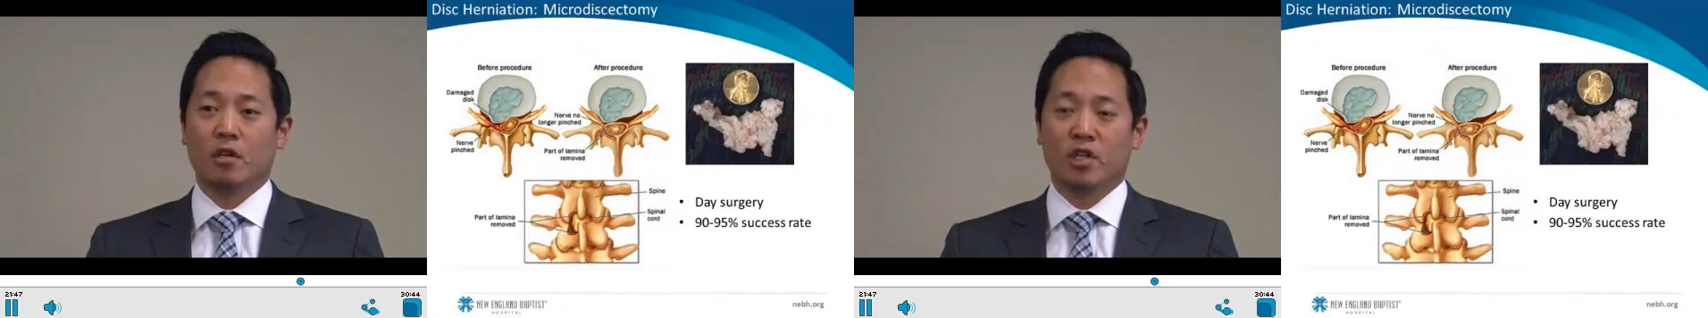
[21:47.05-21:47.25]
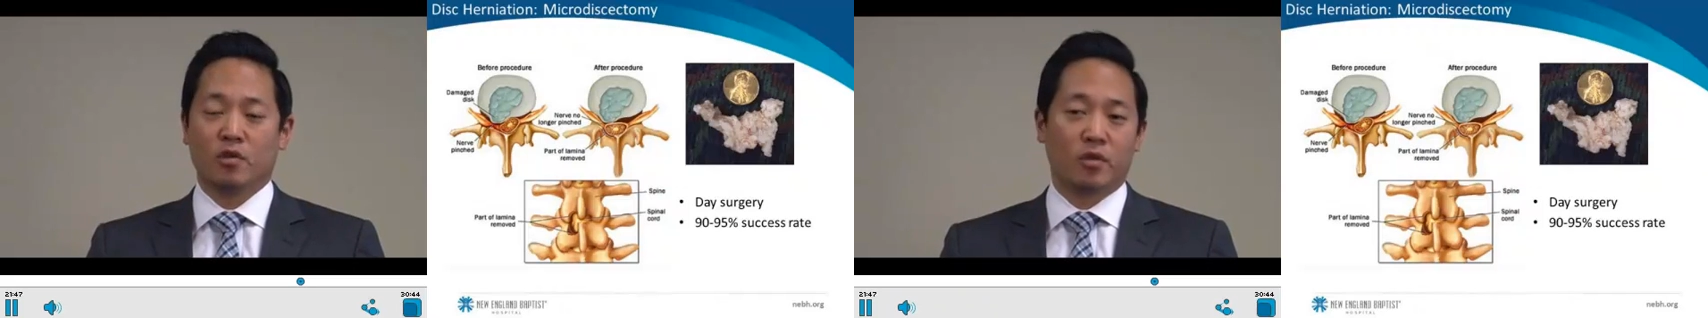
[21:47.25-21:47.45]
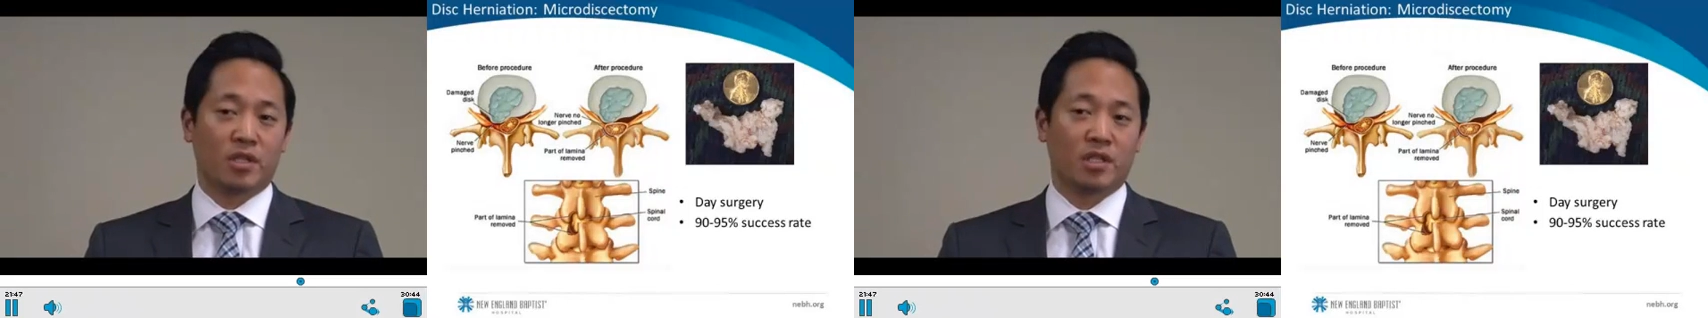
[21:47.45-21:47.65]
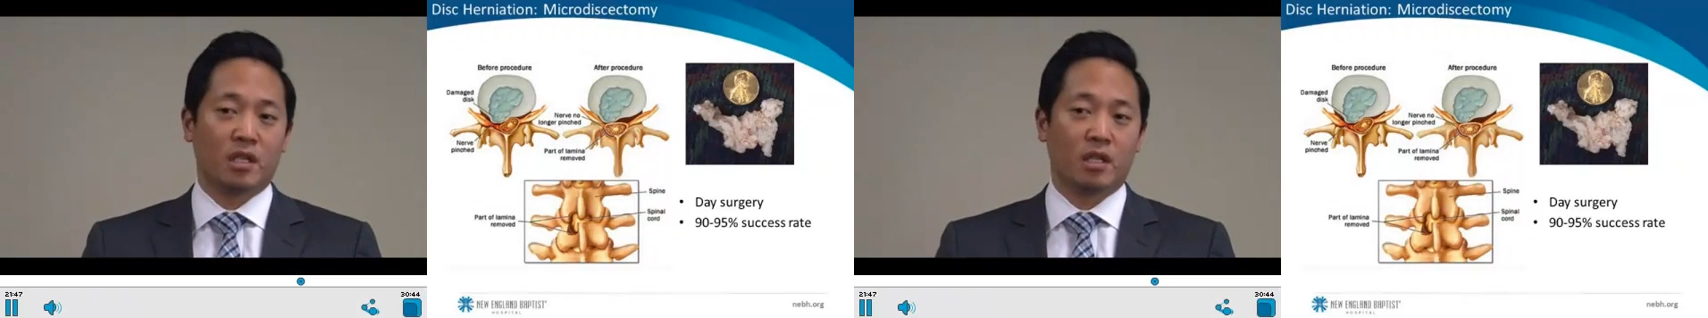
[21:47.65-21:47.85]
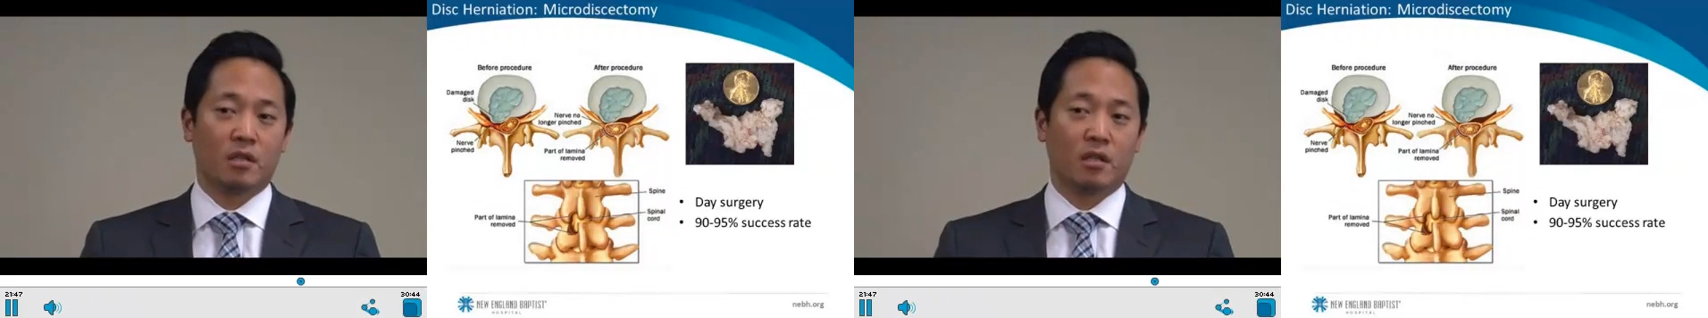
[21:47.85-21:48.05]
which we can
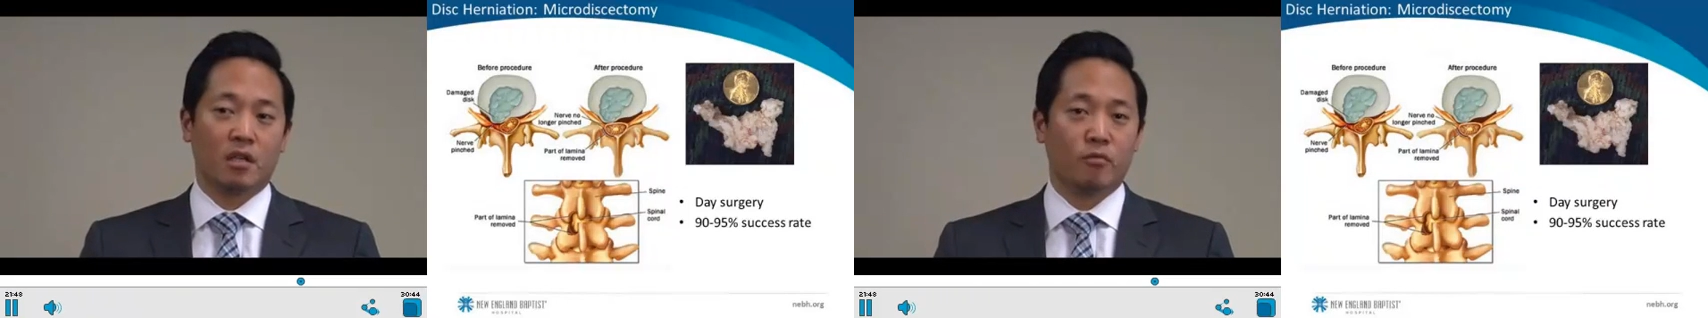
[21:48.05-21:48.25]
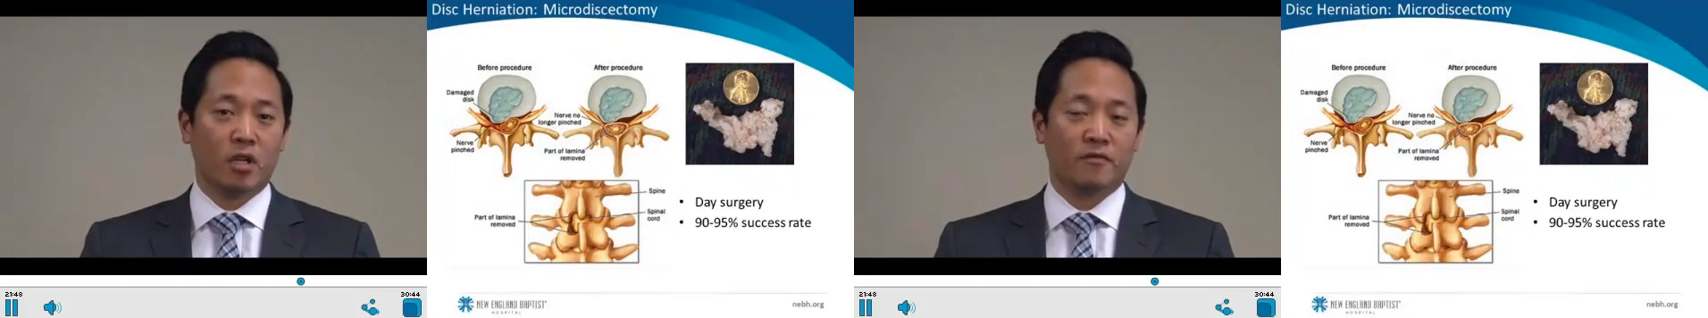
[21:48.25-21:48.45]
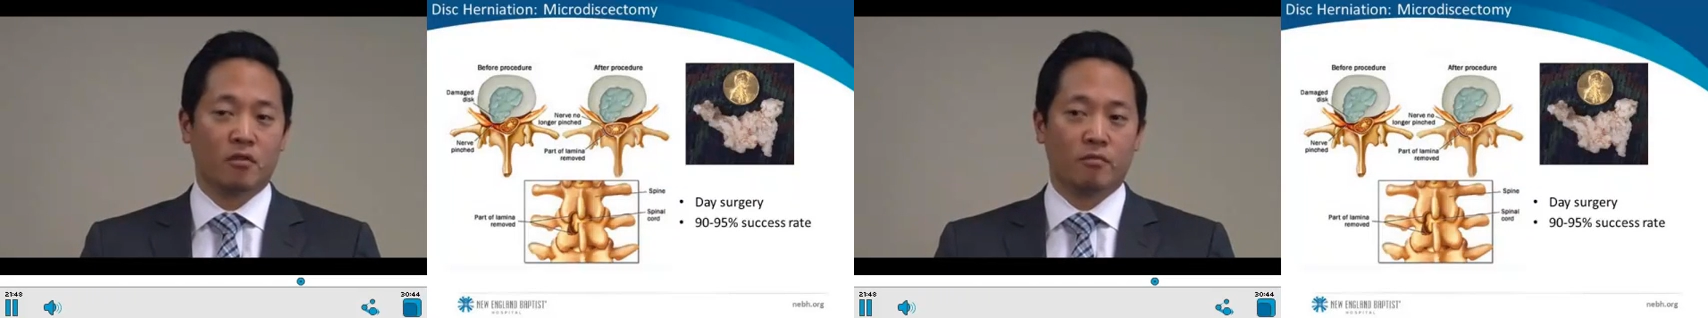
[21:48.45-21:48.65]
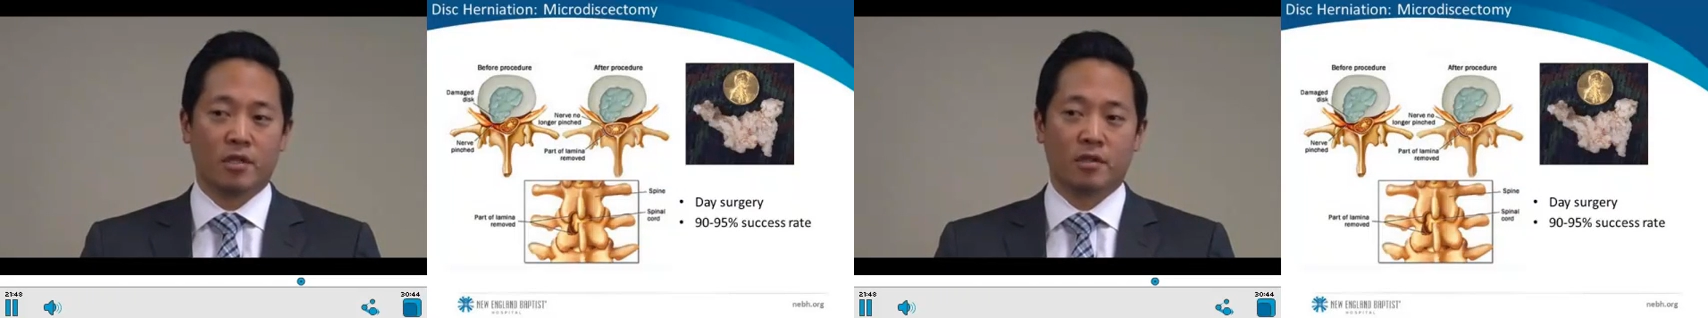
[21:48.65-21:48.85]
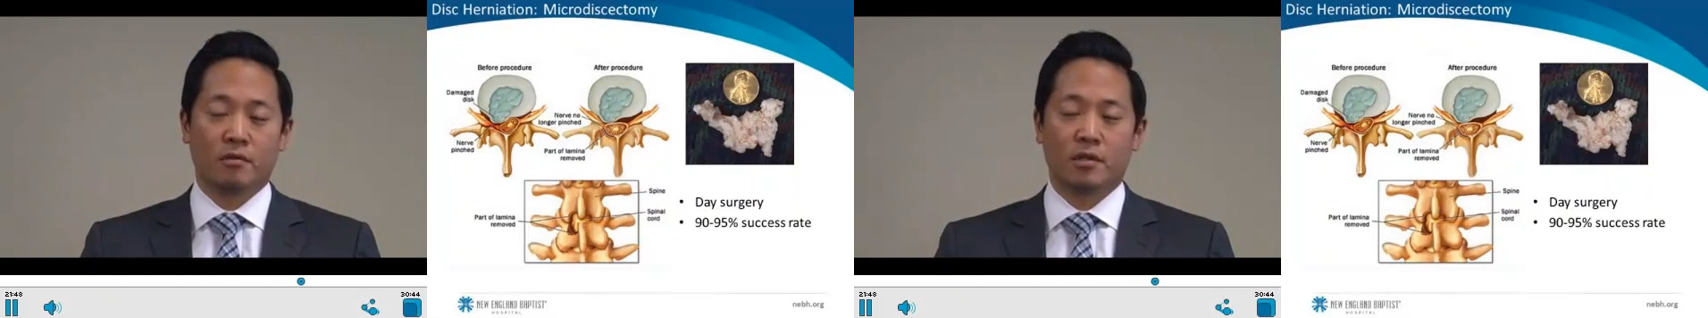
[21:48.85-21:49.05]
see in the above two
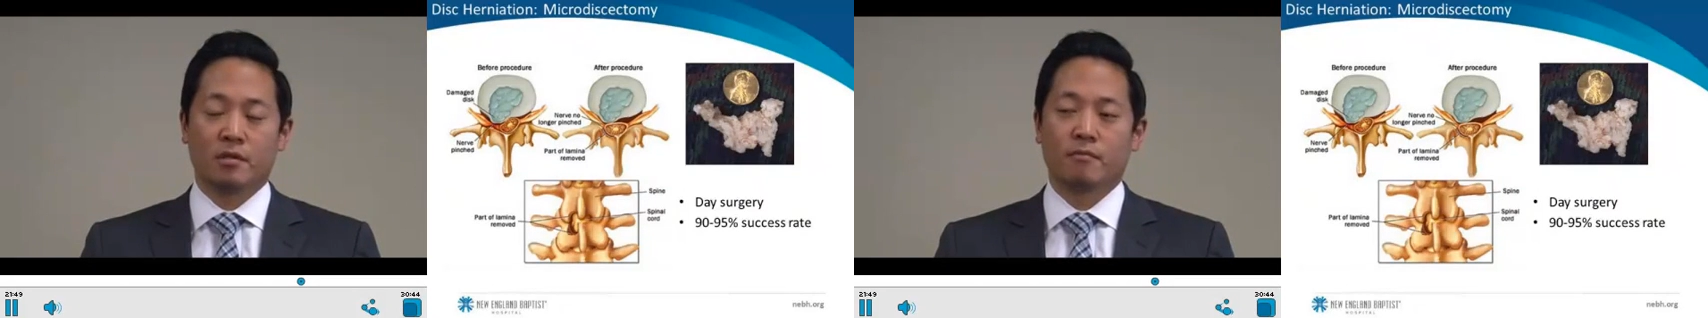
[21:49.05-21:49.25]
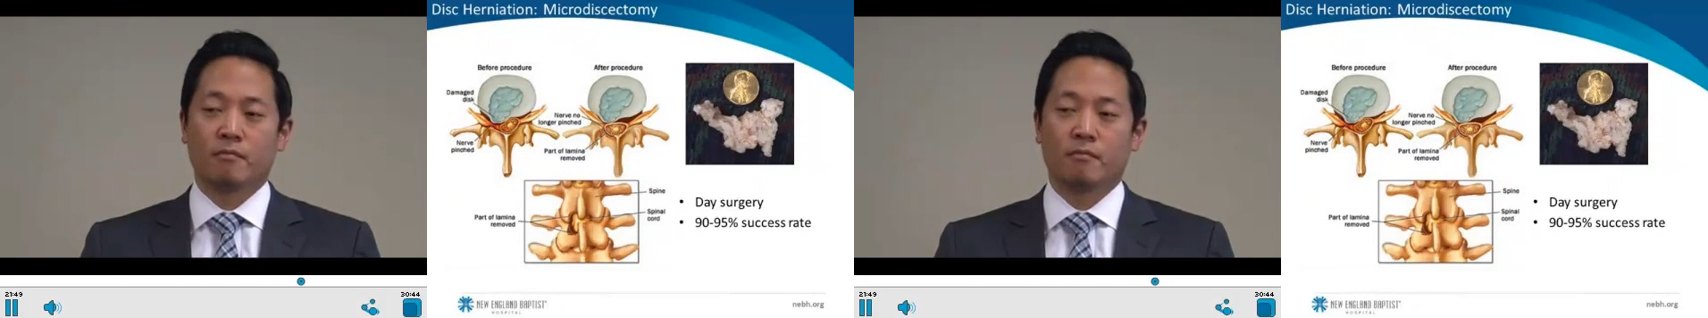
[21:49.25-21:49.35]
pictures.